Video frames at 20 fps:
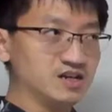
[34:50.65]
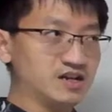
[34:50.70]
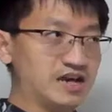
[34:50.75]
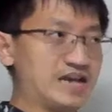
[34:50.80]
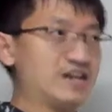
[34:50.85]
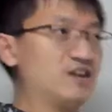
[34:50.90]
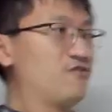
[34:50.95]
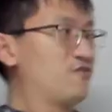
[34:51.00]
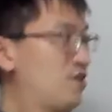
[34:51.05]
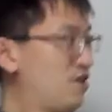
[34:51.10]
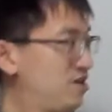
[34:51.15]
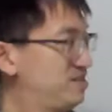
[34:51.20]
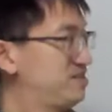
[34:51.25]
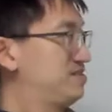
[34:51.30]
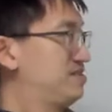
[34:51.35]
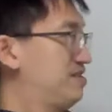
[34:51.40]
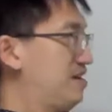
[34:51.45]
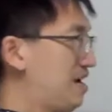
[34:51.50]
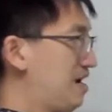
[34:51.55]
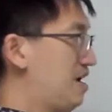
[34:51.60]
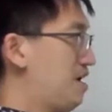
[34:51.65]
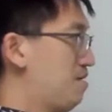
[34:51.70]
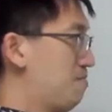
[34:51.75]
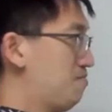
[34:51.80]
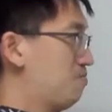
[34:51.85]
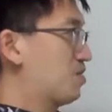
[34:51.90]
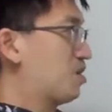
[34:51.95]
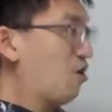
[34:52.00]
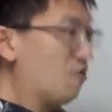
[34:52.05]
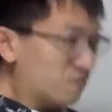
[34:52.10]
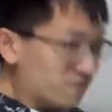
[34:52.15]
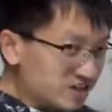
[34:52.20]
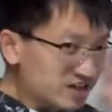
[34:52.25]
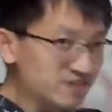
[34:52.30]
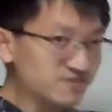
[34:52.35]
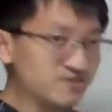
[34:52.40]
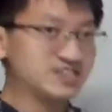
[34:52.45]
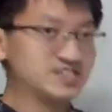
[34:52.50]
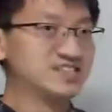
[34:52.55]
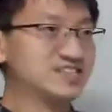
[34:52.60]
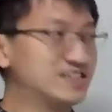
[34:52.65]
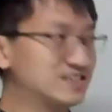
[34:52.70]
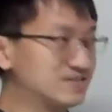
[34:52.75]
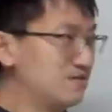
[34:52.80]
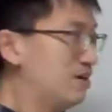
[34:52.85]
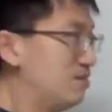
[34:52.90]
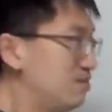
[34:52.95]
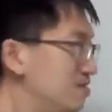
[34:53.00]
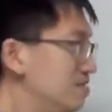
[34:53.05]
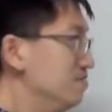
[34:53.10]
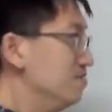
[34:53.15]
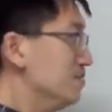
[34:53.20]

and of course configuration as well.